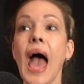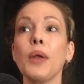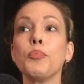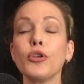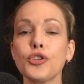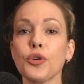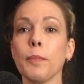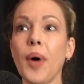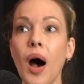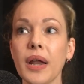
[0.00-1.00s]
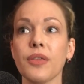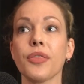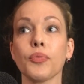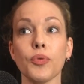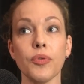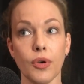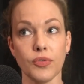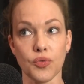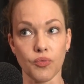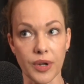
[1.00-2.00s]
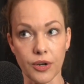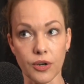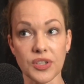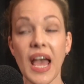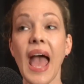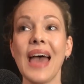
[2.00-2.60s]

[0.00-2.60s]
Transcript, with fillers: and put your body through those rigors.